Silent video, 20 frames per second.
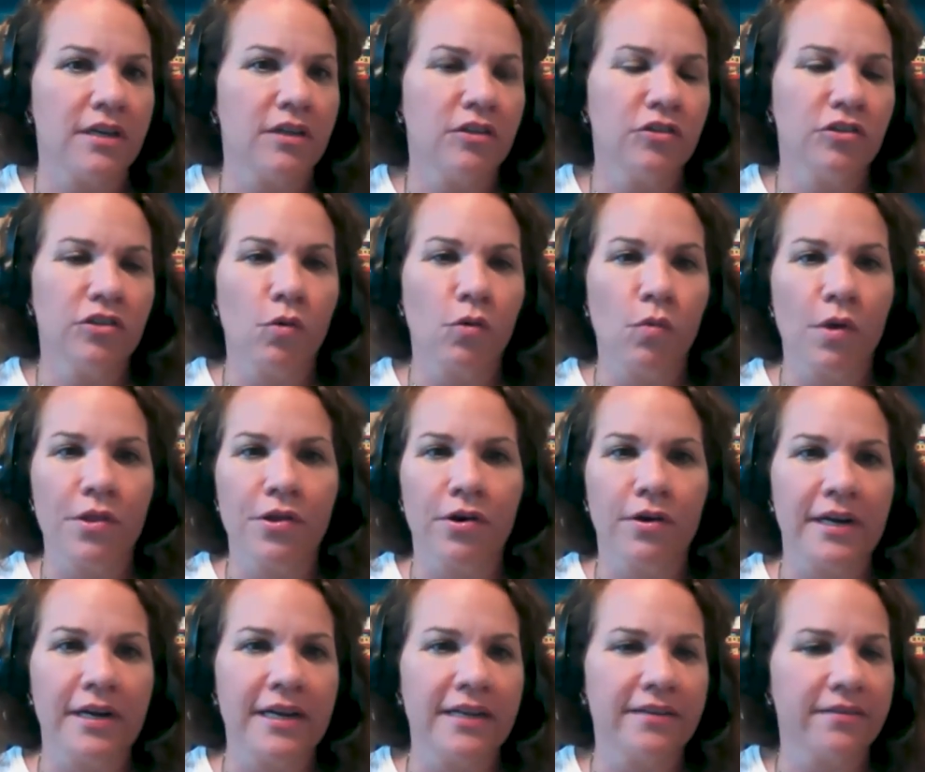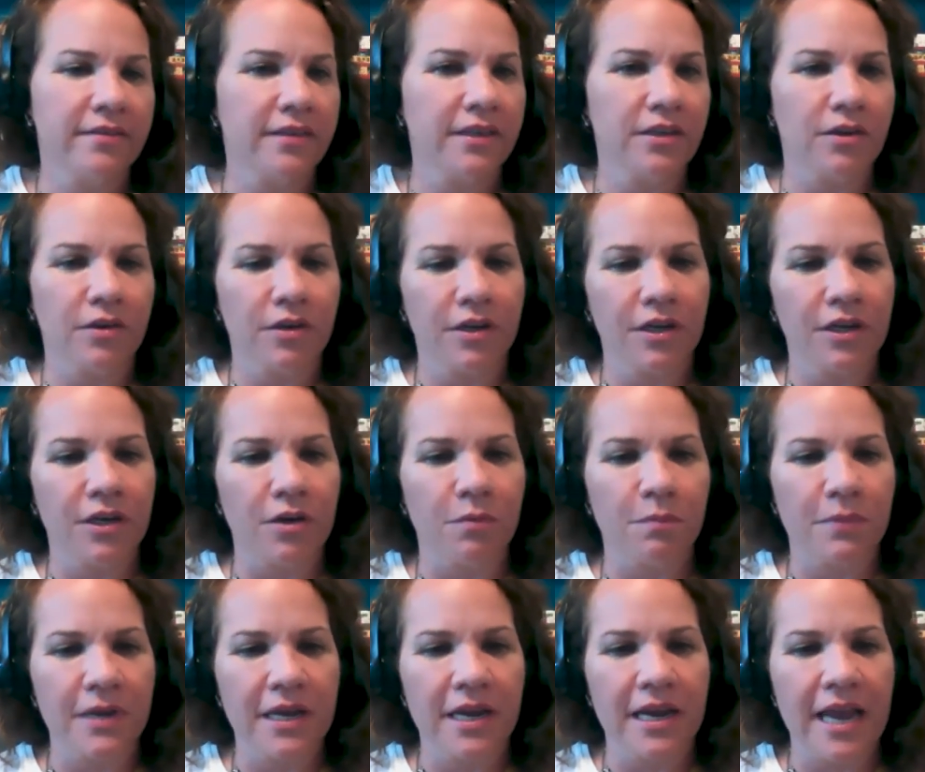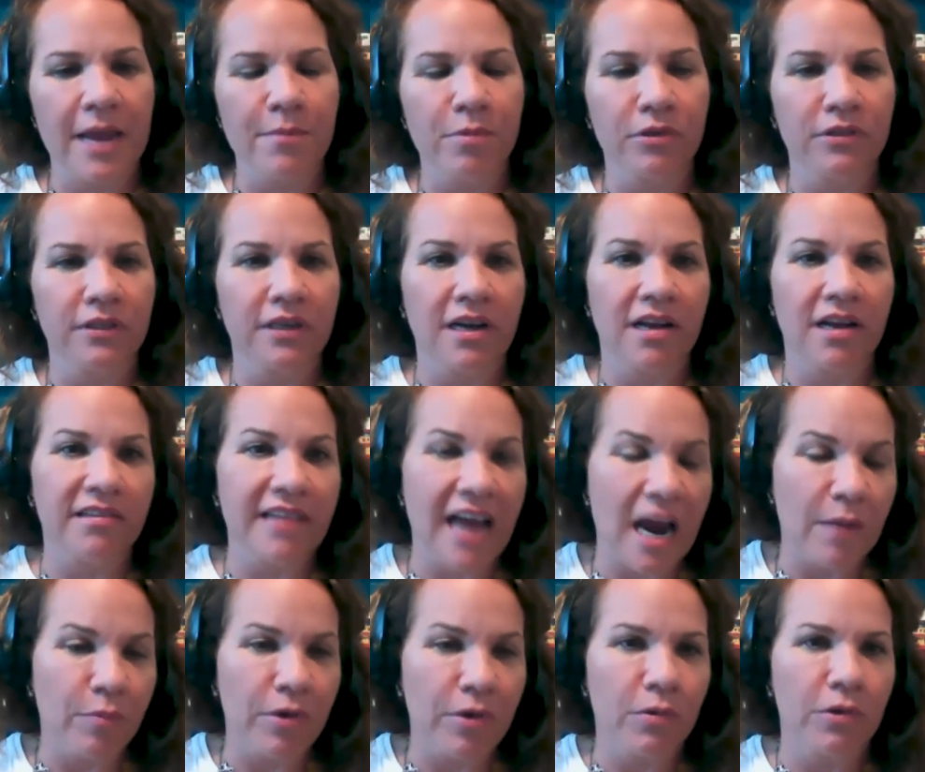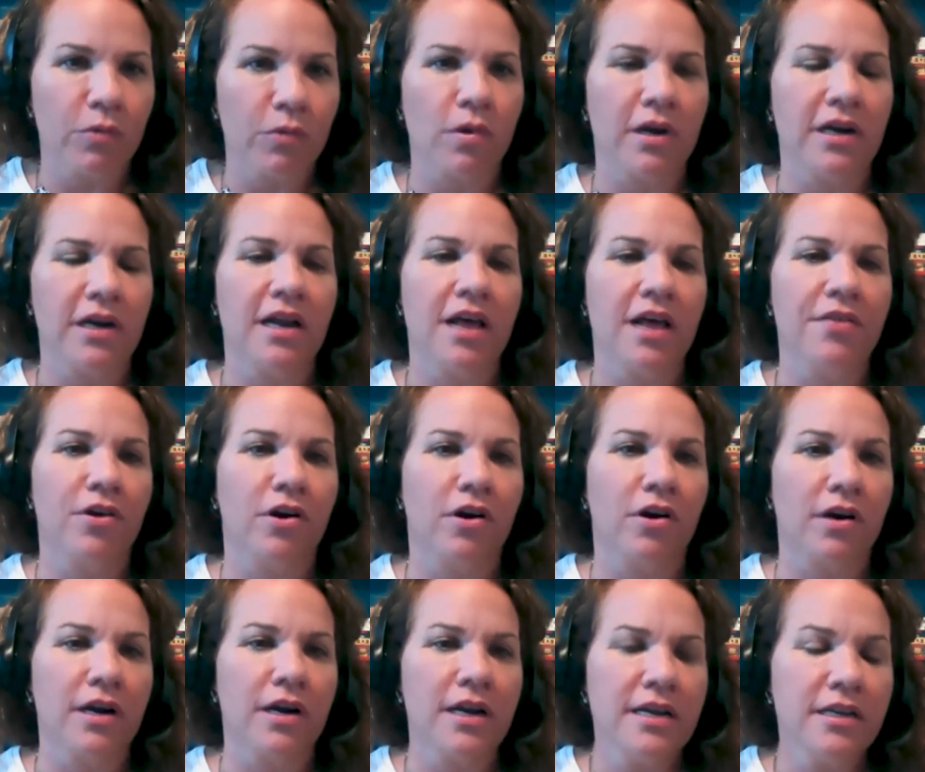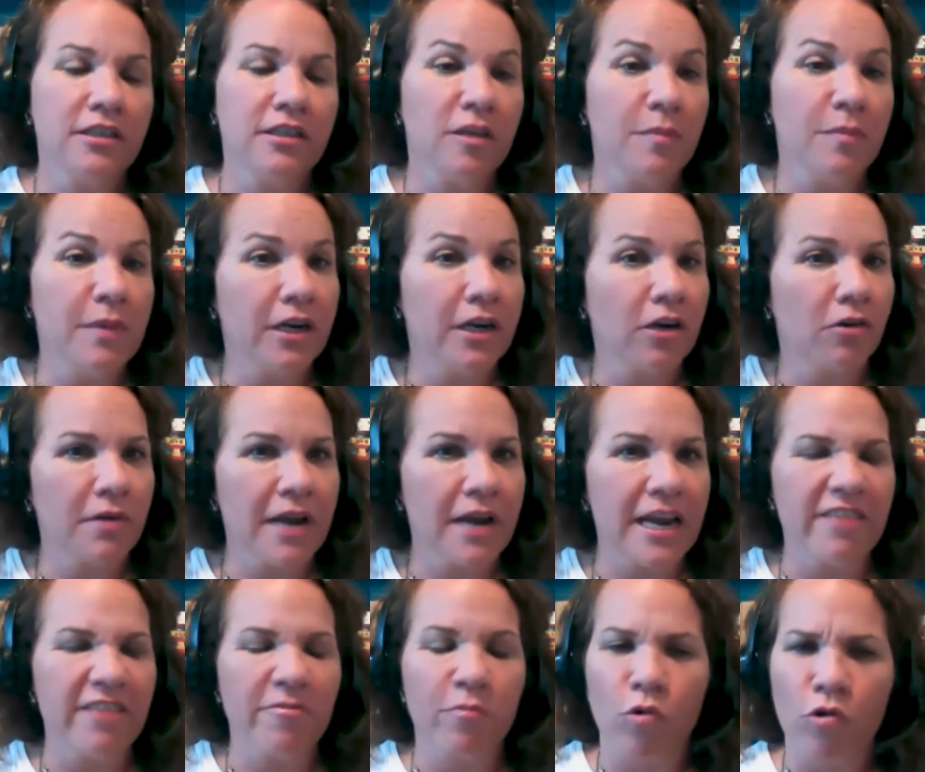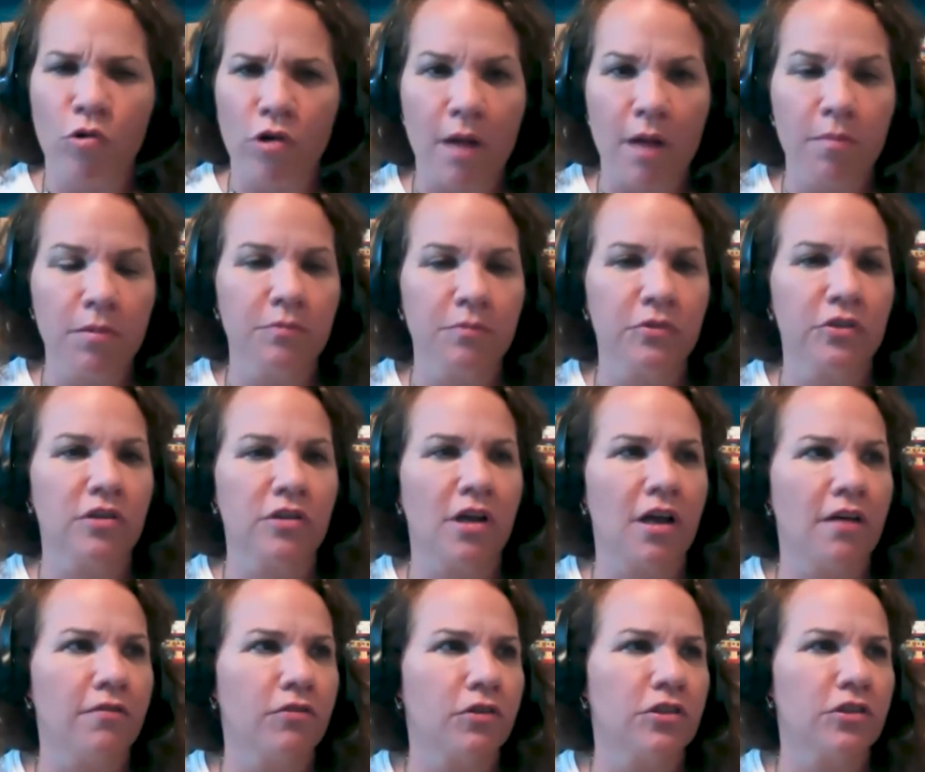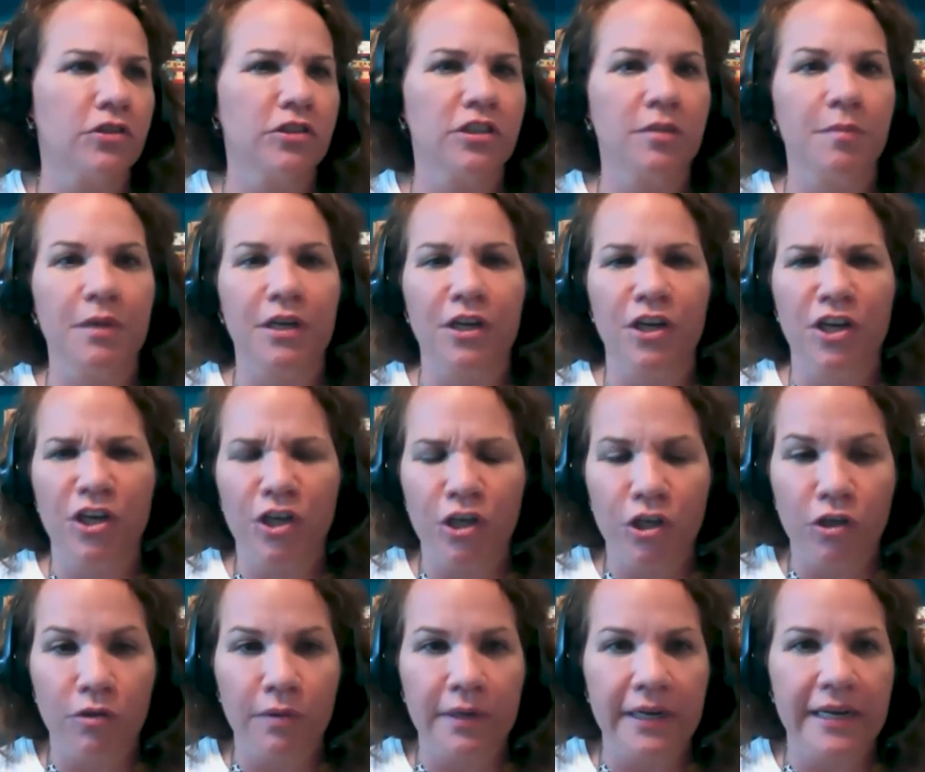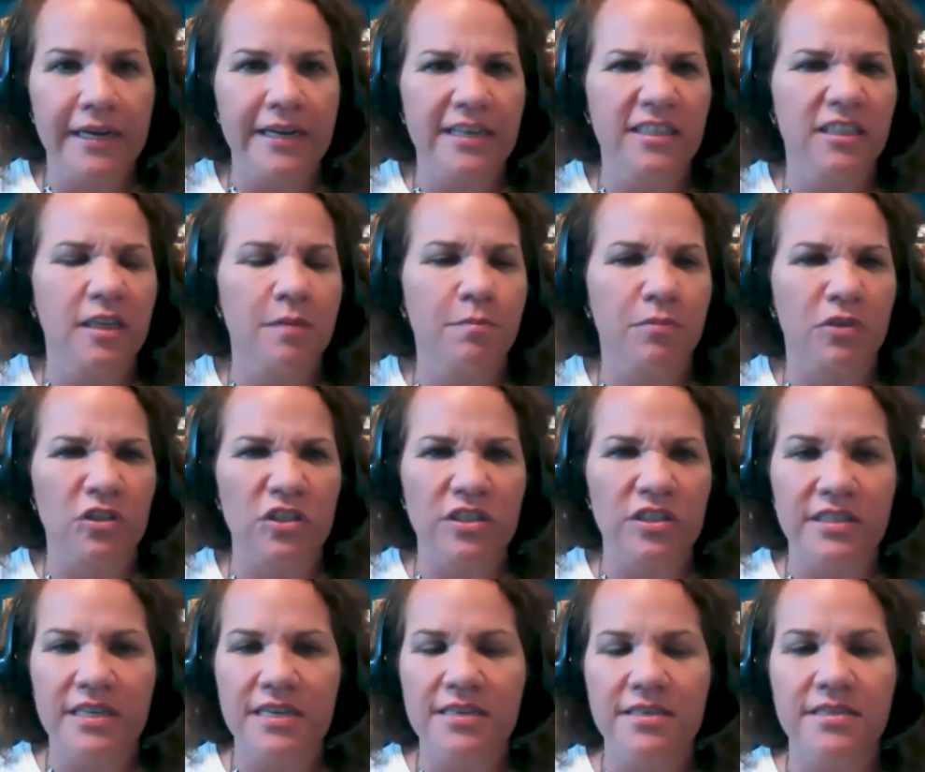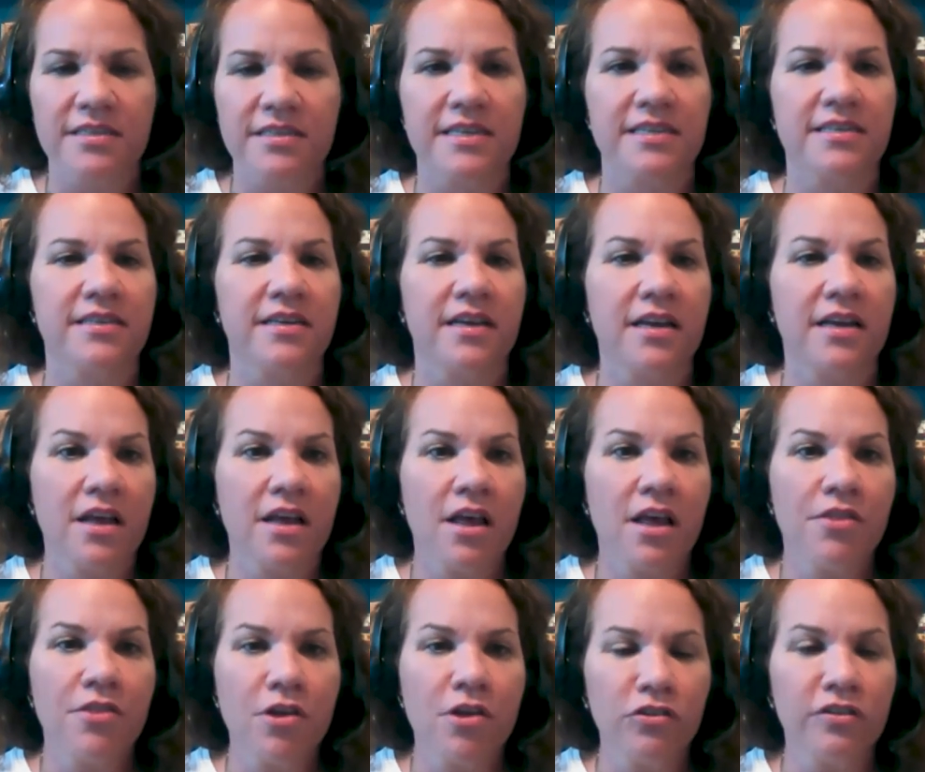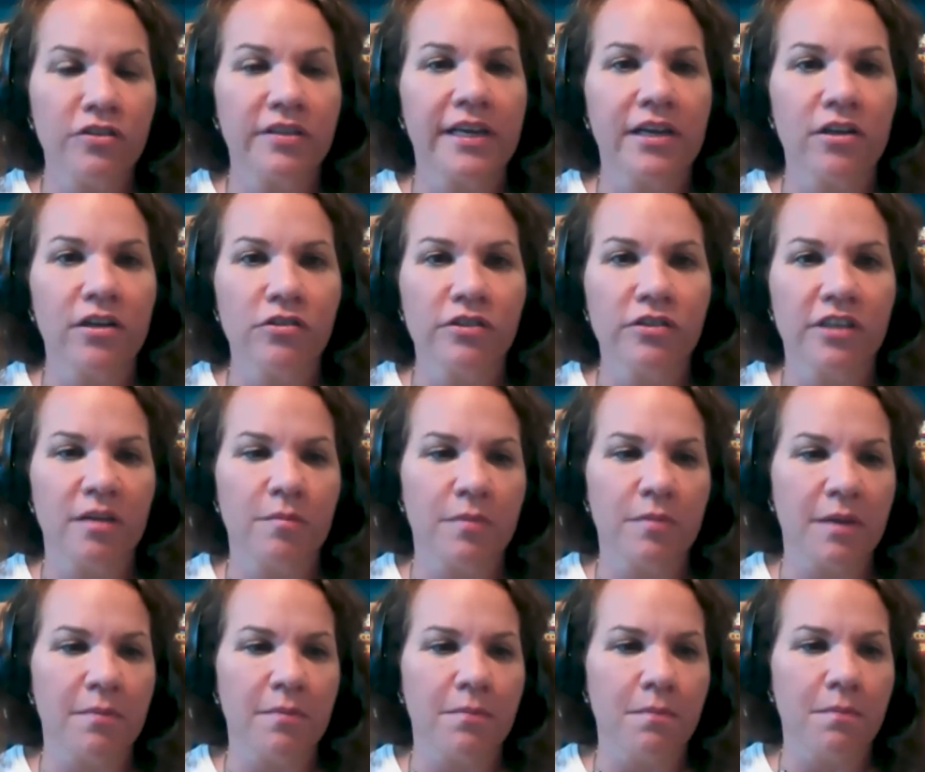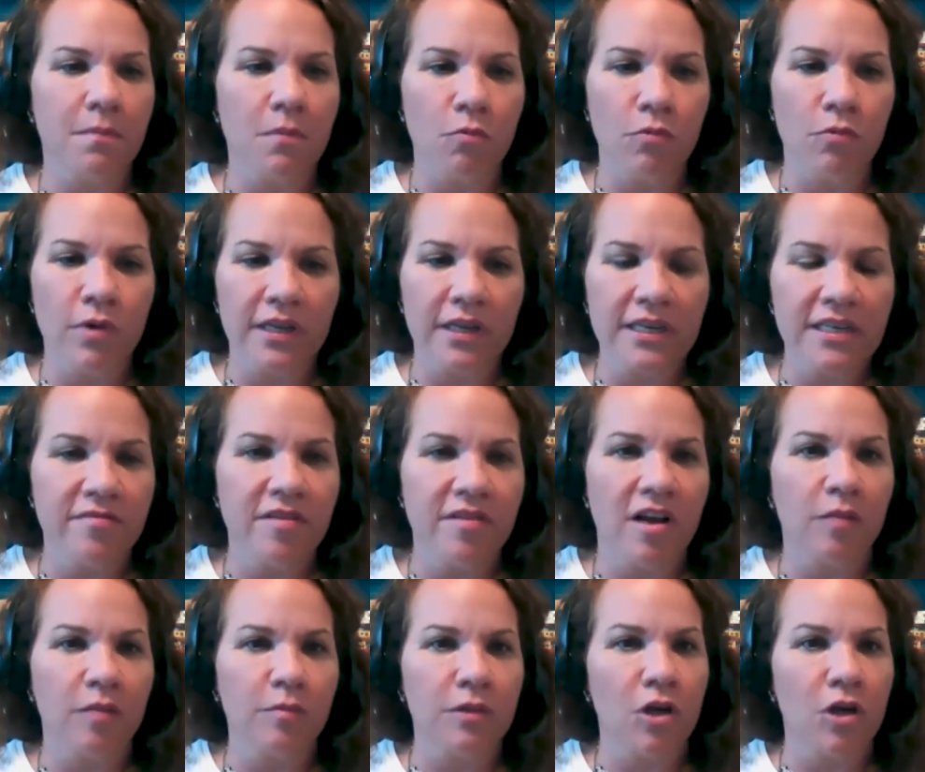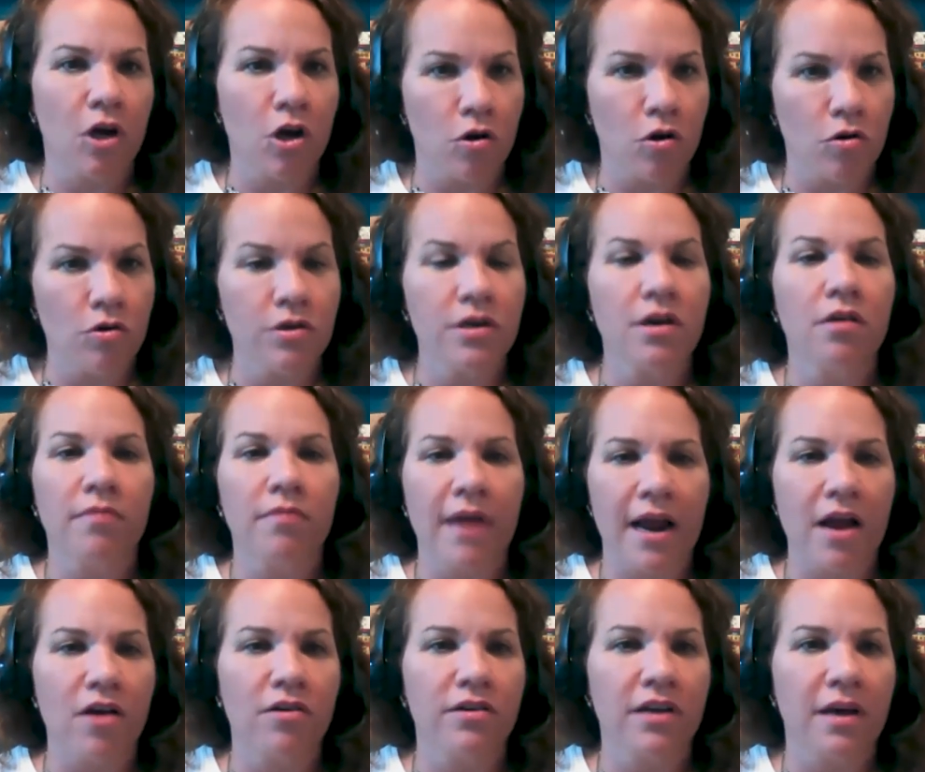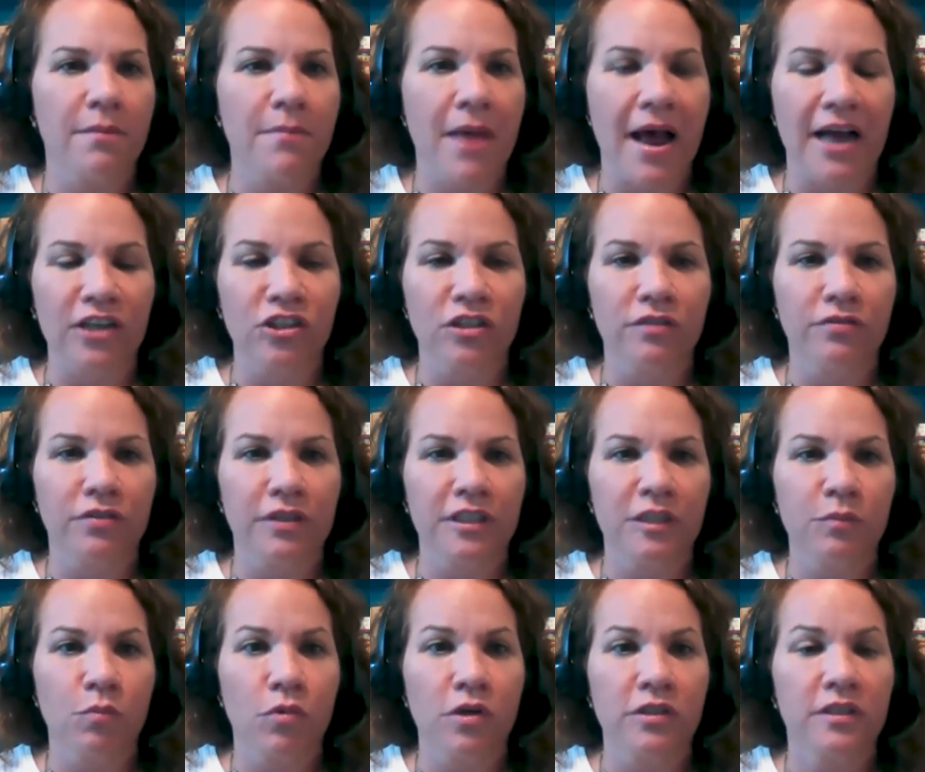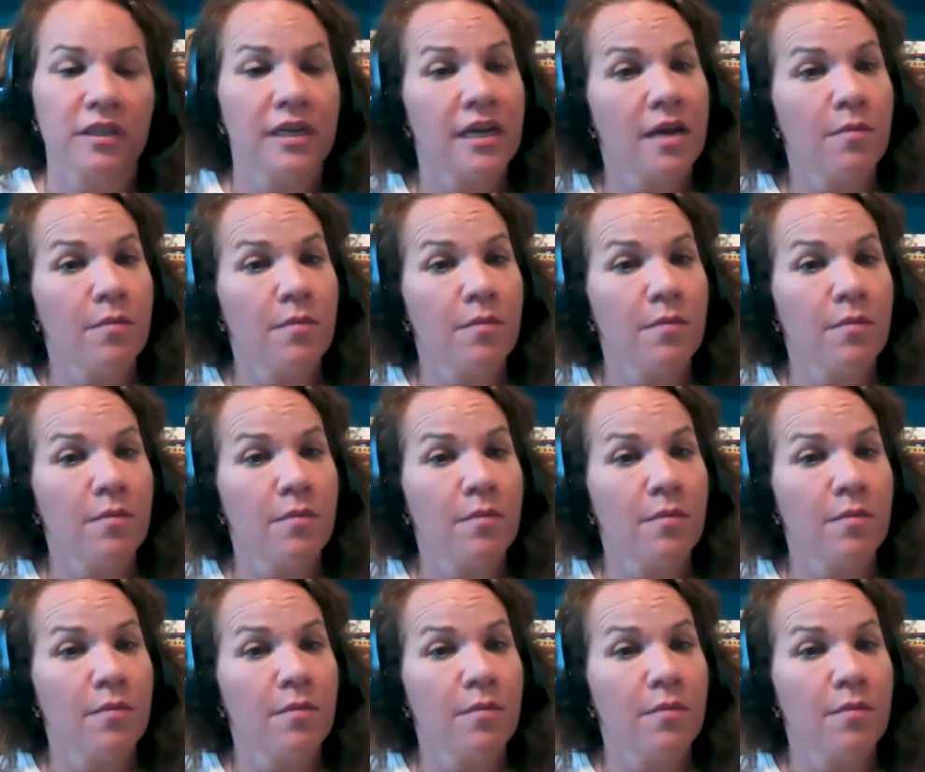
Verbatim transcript: So whether it's you know you know being able to collaborate with one another, to be creative problem solvers, to be curious and persistent, those skills can be really developed and honed around a passion for esports.